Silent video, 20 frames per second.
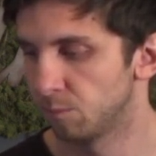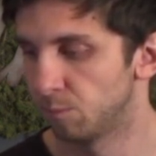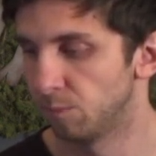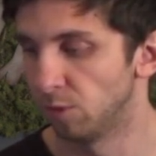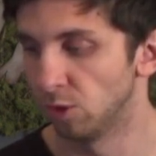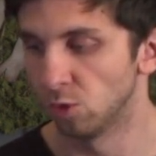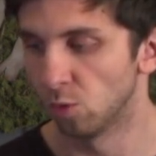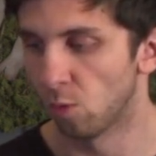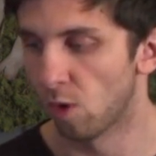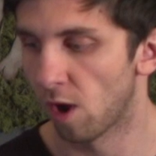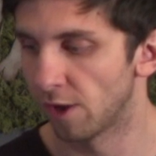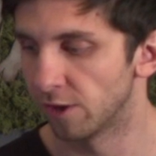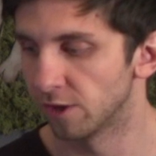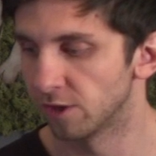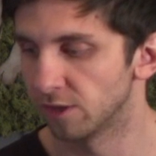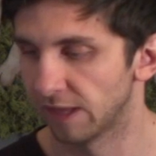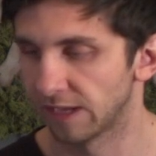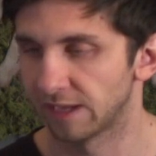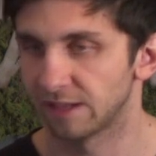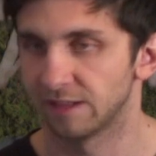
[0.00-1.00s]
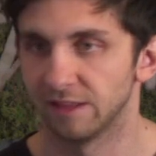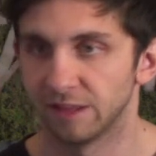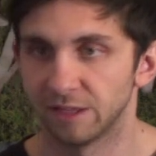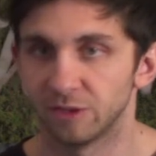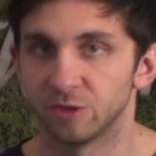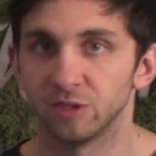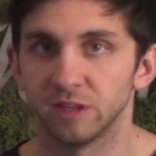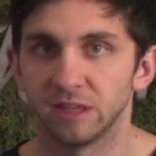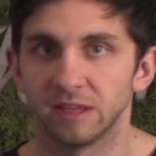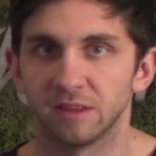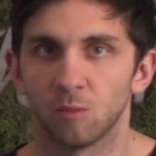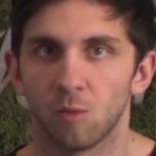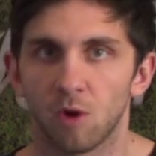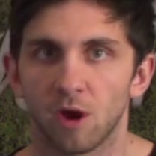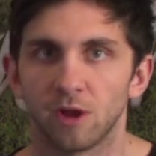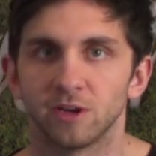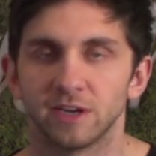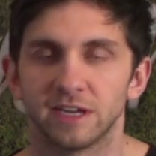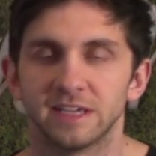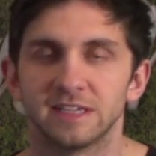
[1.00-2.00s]
blue water, like literally the
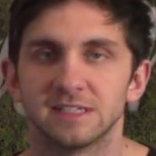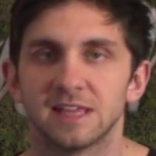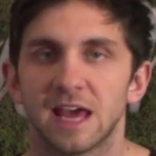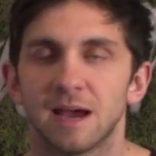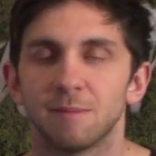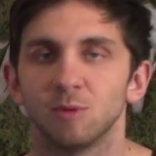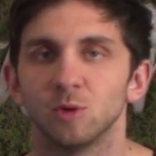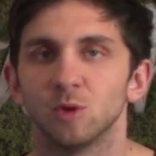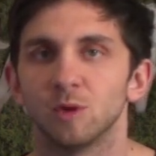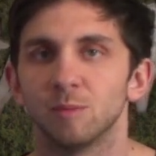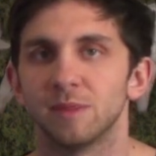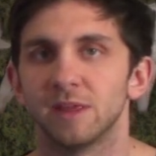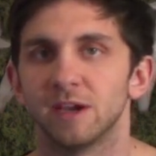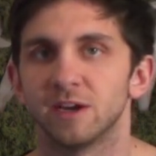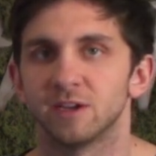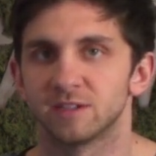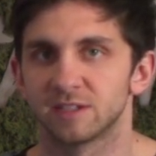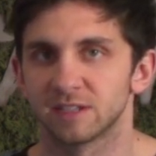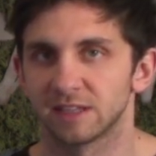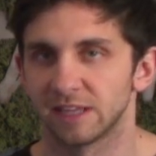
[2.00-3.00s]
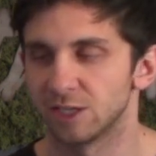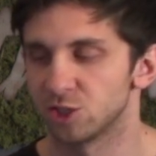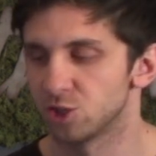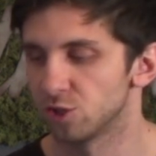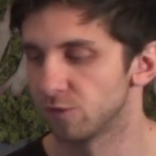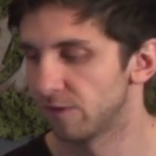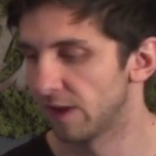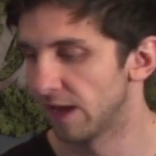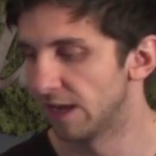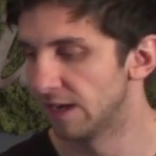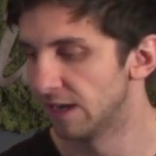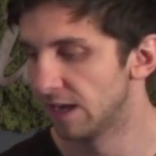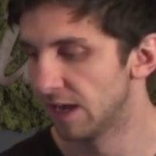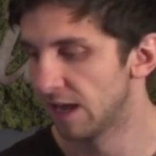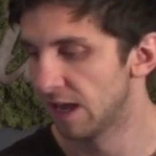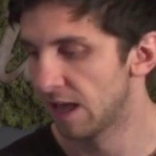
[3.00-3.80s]
water is that blue up there, it's glacier fed.